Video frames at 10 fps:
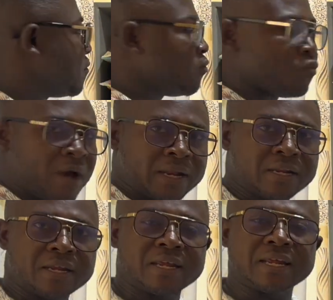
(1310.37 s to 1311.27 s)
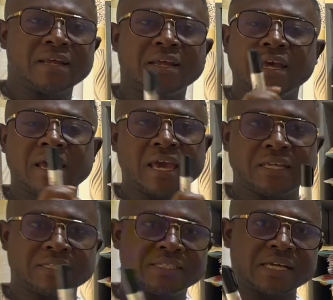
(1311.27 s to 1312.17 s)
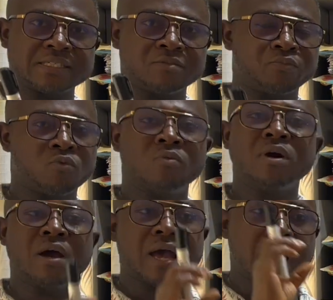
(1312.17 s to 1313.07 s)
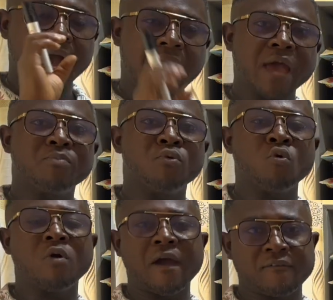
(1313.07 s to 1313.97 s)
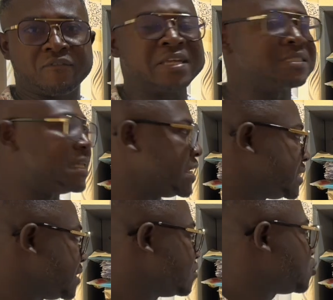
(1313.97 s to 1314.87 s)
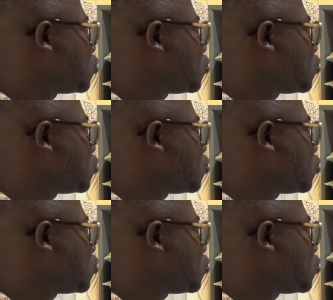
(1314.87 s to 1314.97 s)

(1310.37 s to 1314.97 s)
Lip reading: One, it is just simple: hypoventilation. So